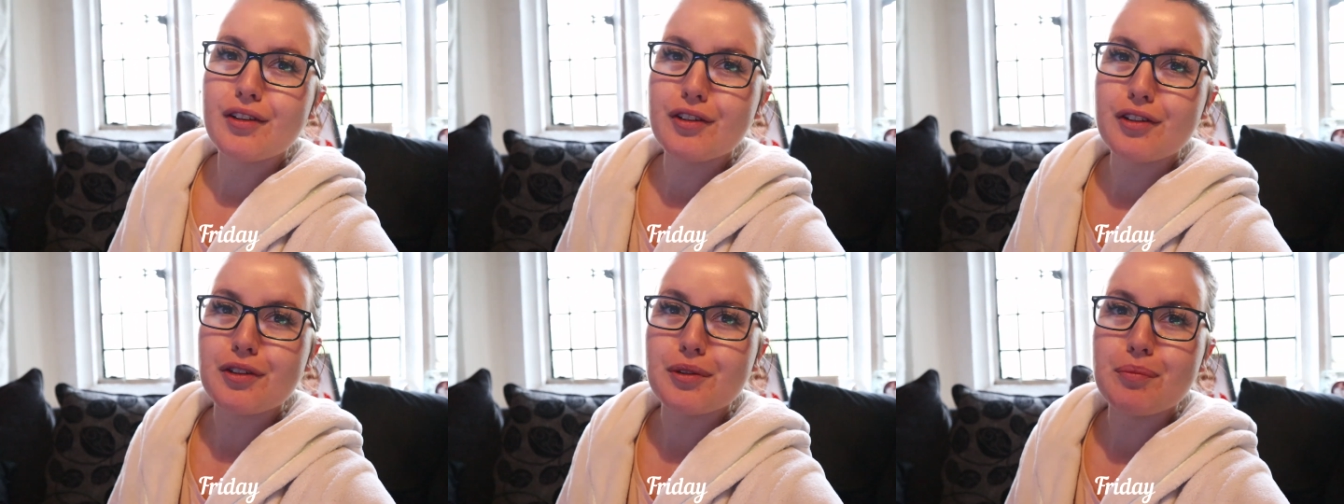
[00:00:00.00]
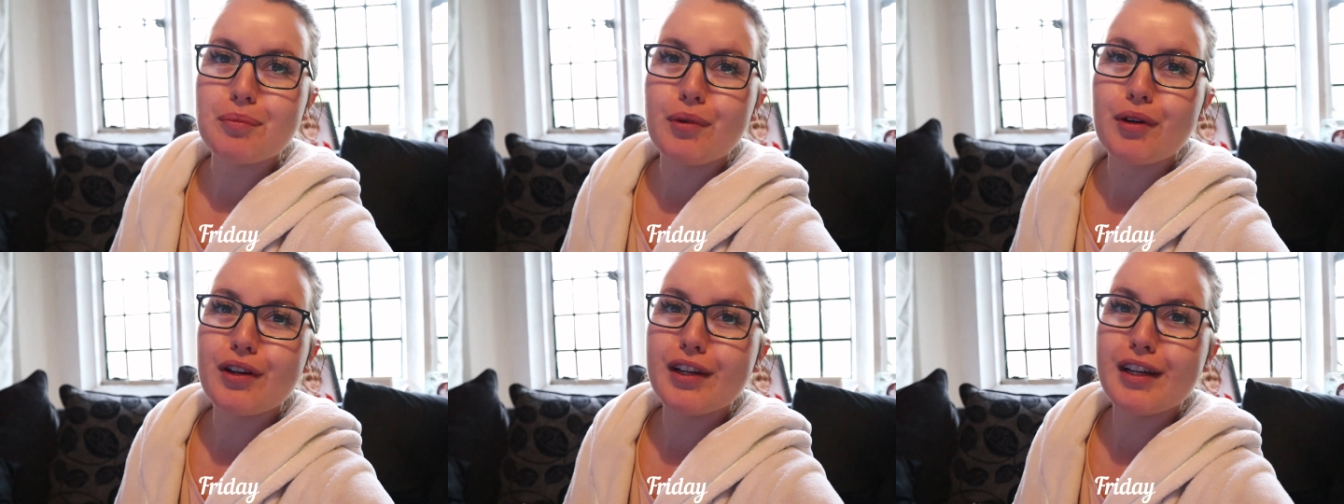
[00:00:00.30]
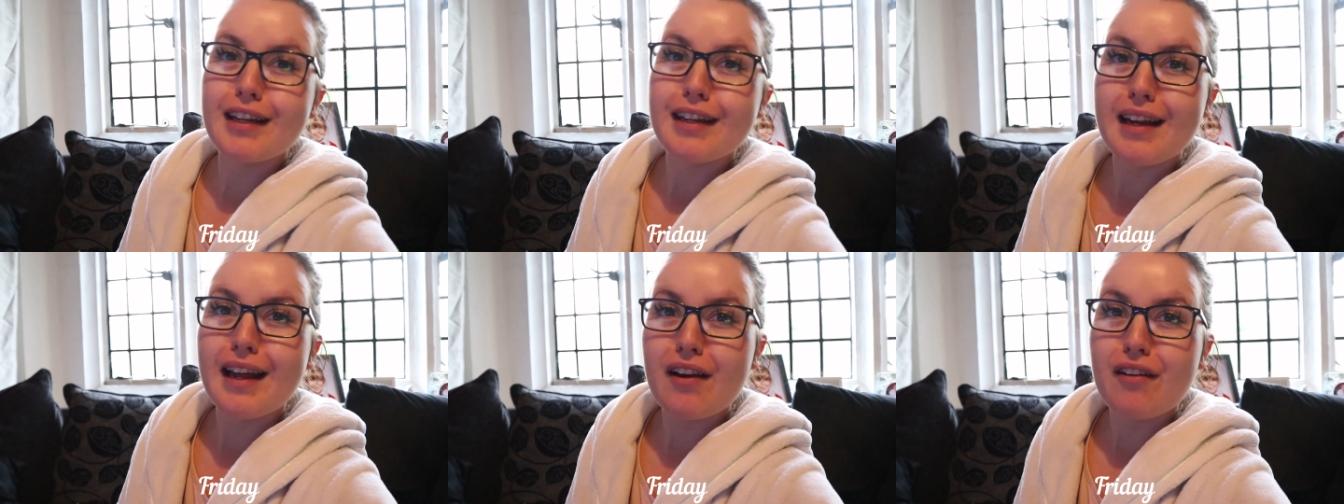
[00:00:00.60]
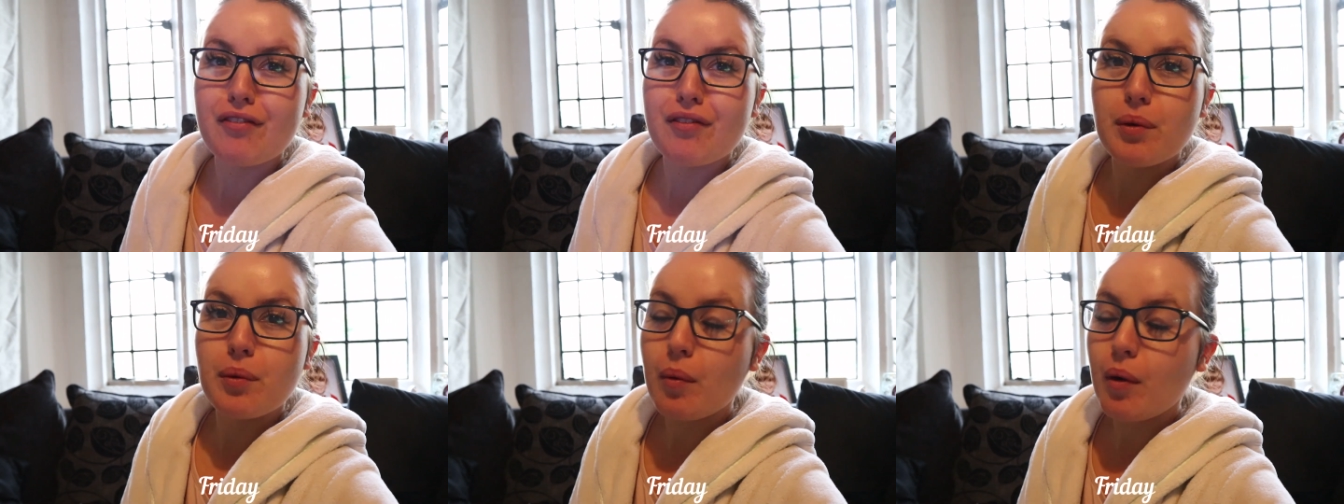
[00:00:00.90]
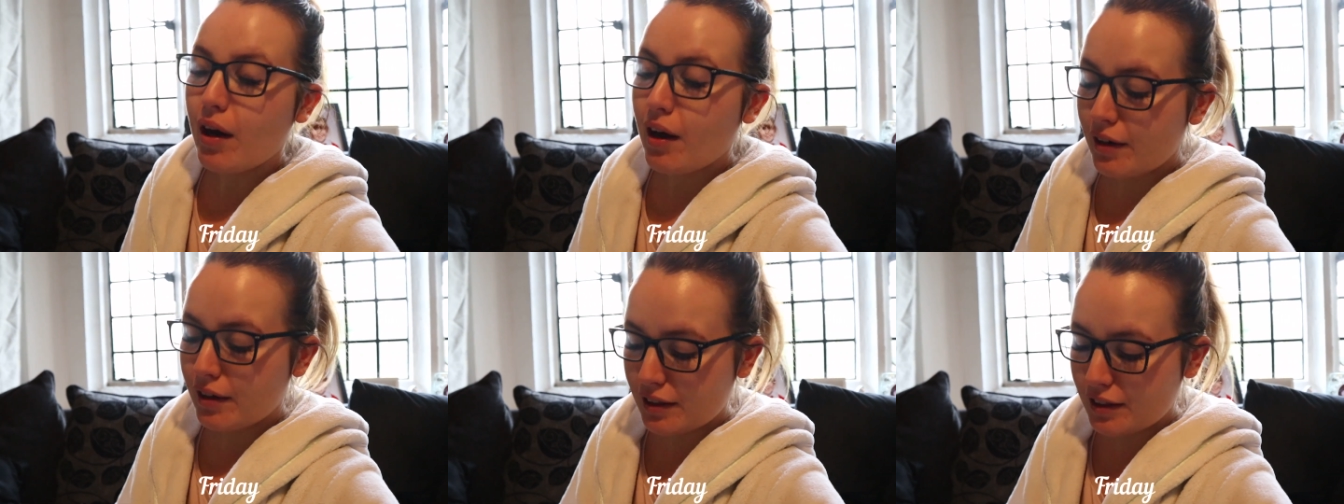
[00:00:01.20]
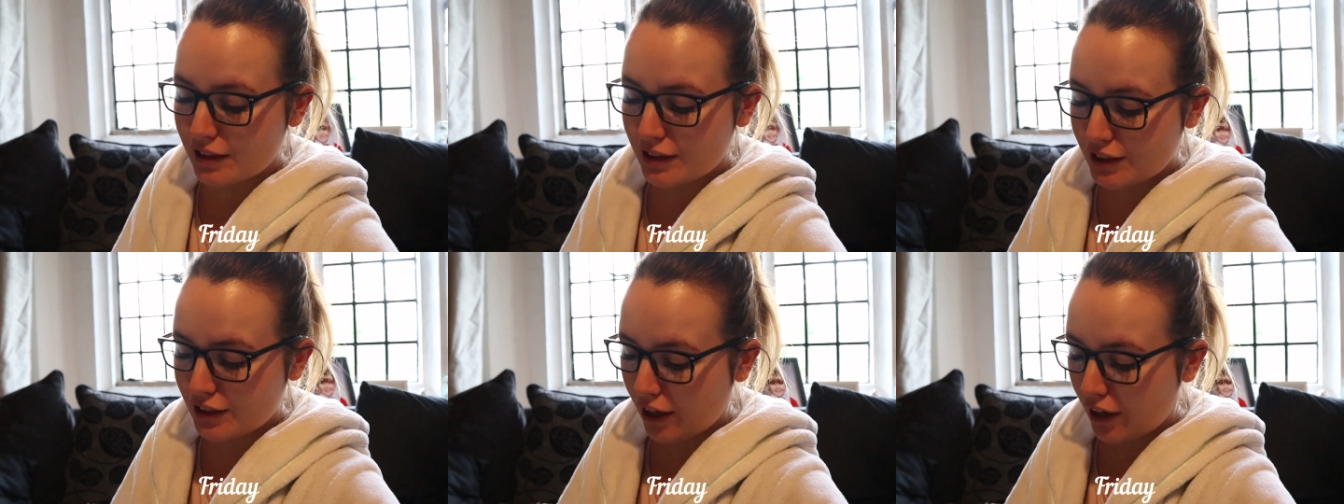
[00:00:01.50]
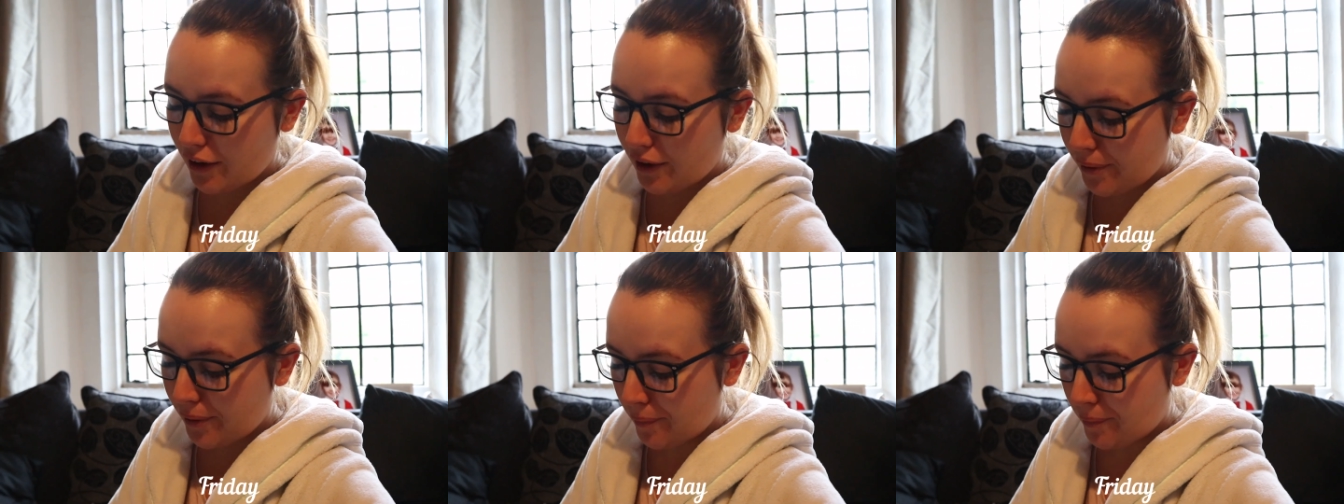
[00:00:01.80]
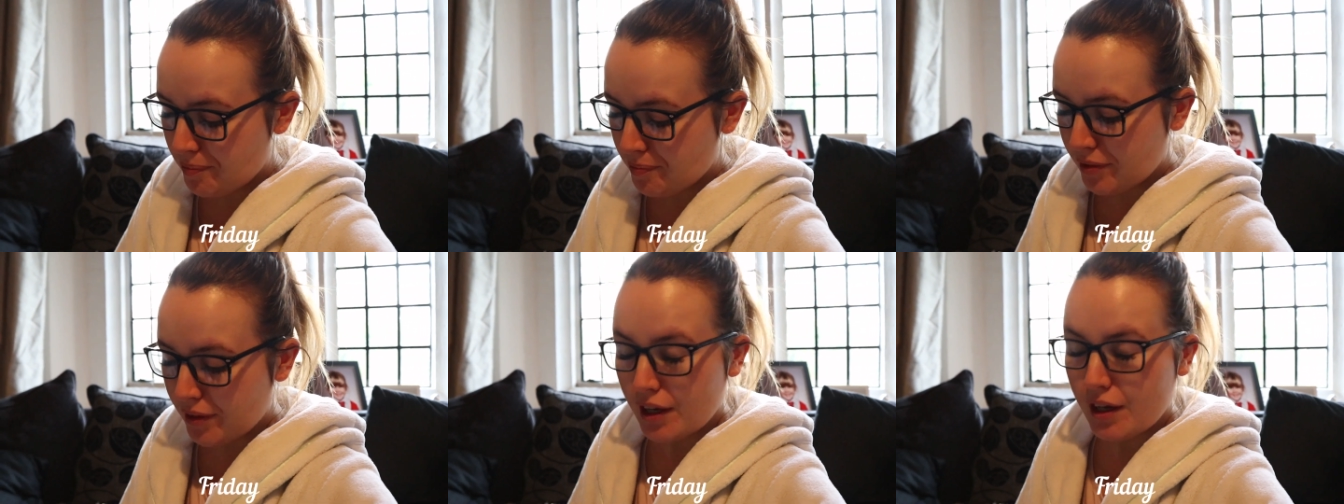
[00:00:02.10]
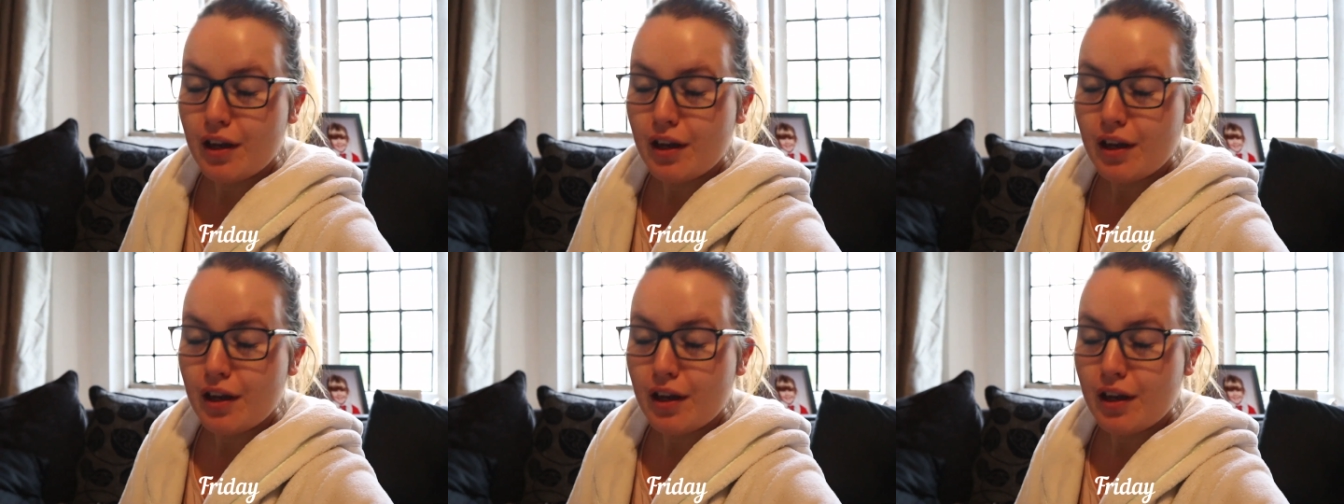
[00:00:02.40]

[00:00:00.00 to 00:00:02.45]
Good morning everyone. So